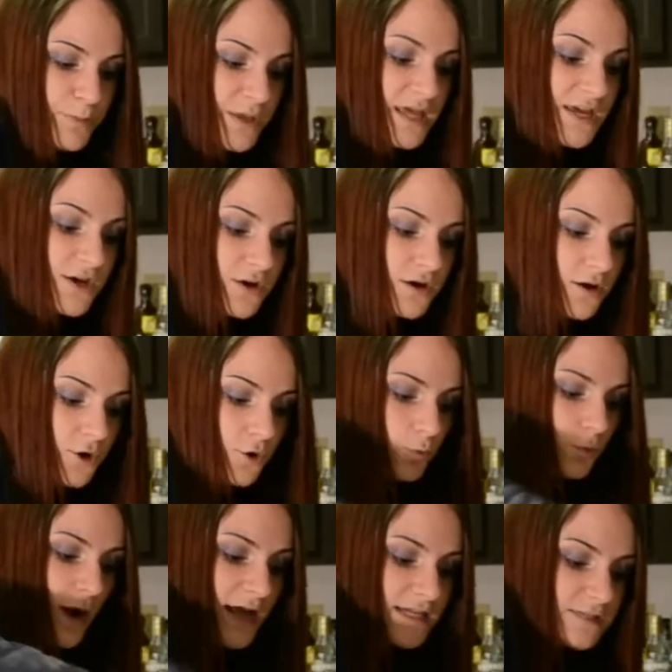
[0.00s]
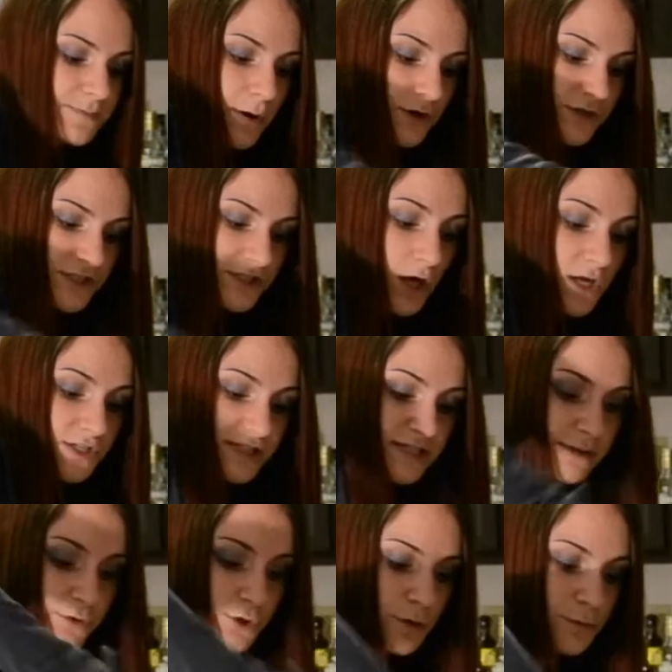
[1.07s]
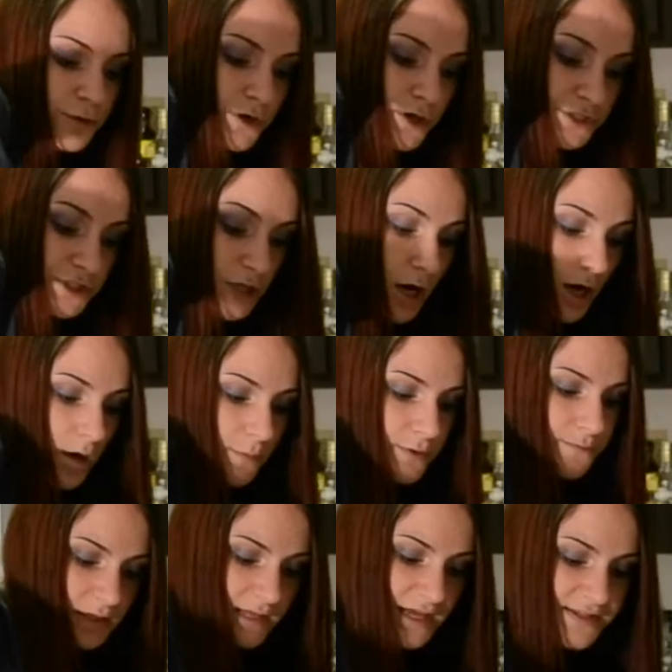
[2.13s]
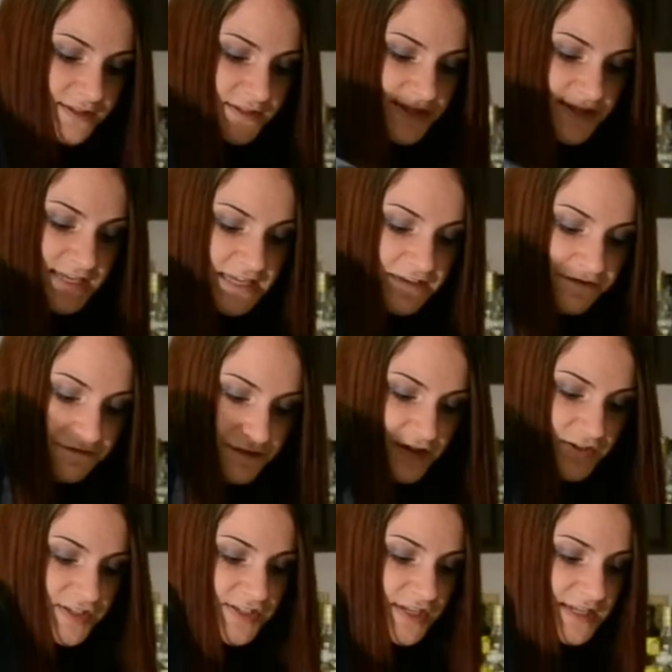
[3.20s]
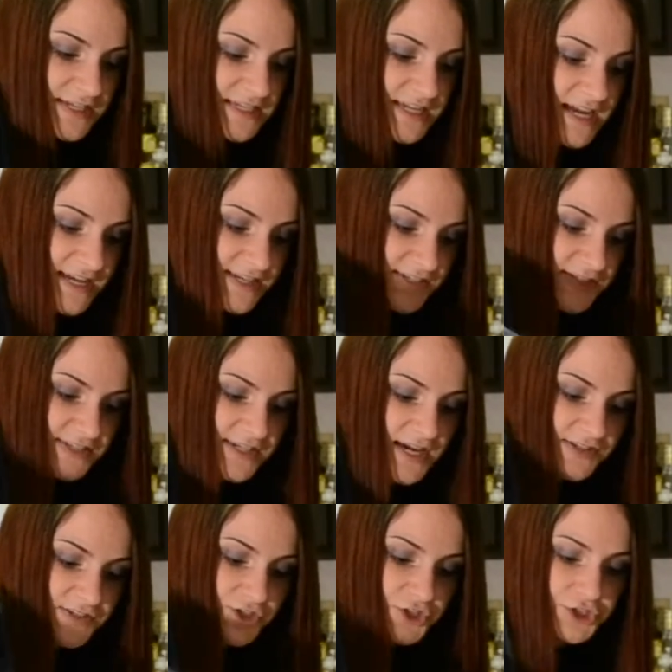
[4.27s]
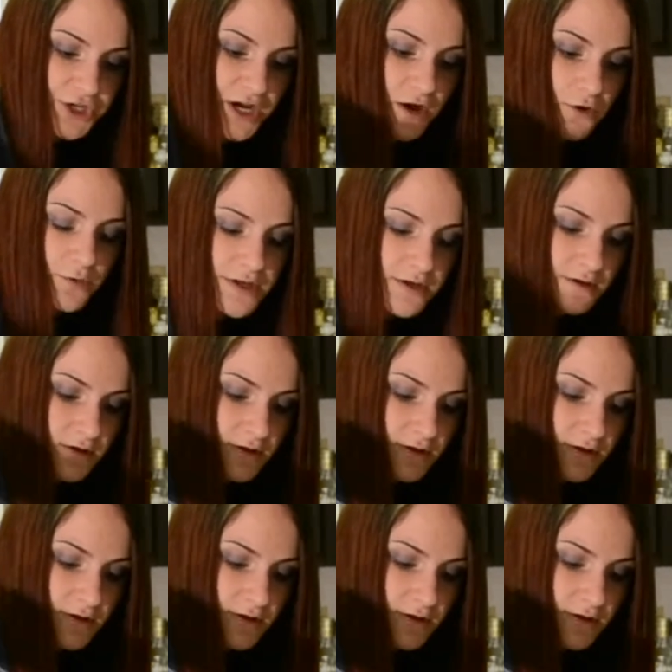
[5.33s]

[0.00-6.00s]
pink raspberry sauce that I'm gonna put on top. Let's give this a taste test, shall we?